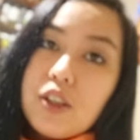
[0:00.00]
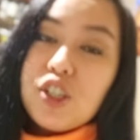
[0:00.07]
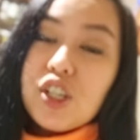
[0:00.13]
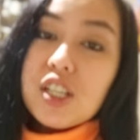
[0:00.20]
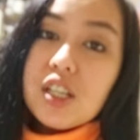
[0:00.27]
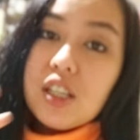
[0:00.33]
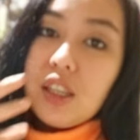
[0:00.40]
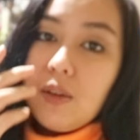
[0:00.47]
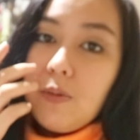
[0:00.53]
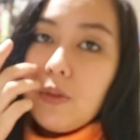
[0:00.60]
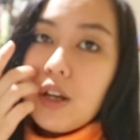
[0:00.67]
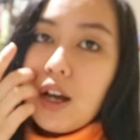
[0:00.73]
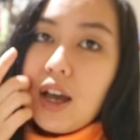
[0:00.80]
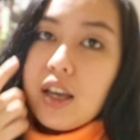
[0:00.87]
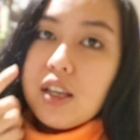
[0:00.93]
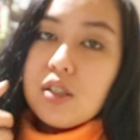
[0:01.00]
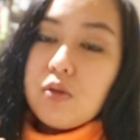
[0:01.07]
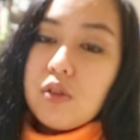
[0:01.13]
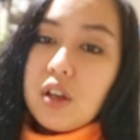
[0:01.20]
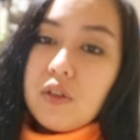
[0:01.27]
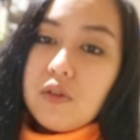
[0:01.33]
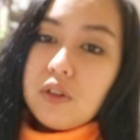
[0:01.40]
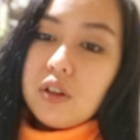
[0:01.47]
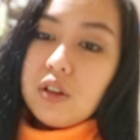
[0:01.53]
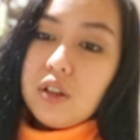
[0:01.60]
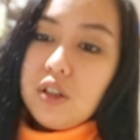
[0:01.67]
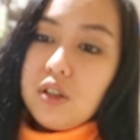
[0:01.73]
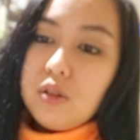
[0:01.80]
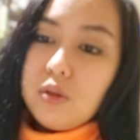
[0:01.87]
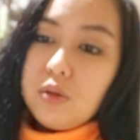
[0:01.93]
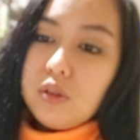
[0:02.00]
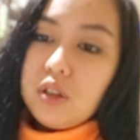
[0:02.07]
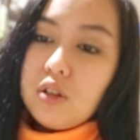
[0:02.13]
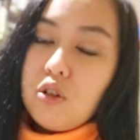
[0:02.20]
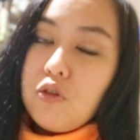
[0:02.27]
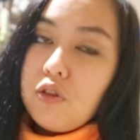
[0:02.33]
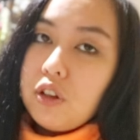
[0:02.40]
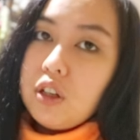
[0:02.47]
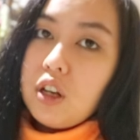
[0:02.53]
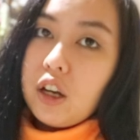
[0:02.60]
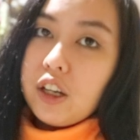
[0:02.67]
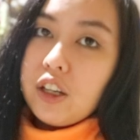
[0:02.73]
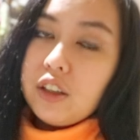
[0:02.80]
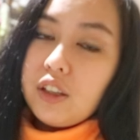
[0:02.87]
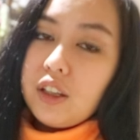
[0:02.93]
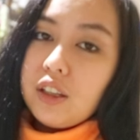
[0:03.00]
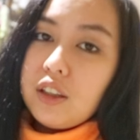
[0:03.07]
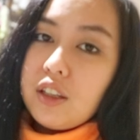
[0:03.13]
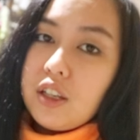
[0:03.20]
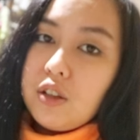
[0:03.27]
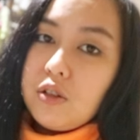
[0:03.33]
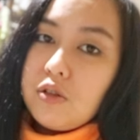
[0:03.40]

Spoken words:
Just a tip, guys, whenever you do the overlocking technique